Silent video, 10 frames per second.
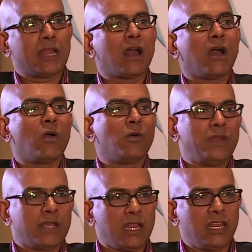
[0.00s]
at how
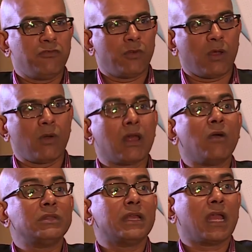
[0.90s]
they can live forever,
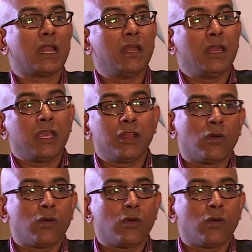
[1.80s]
how they can, you